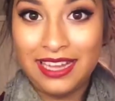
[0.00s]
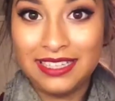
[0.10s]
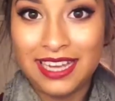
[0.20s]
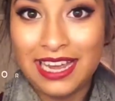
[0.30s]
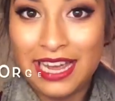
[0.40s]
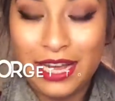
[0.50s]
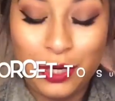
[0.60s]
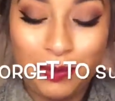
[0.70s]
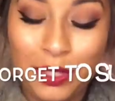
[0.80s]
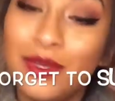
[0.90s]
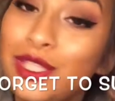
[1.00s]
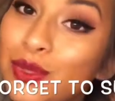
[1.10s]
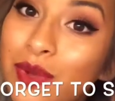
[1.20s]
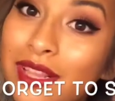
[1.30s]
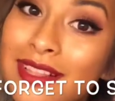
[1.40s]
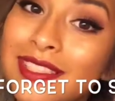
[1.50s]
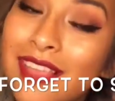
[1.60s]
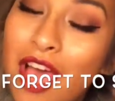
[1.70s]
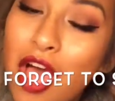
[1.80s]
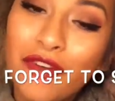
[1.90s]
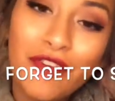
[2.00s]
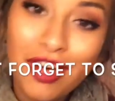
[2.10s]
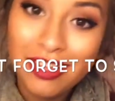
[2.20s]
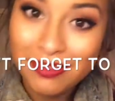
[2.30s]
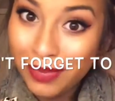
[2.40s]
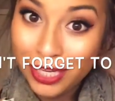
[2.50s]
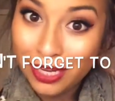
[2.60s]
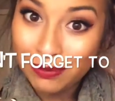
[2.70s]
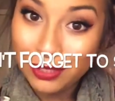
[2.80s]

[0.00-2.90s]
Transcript: and I hope you enjoyed this fall makeup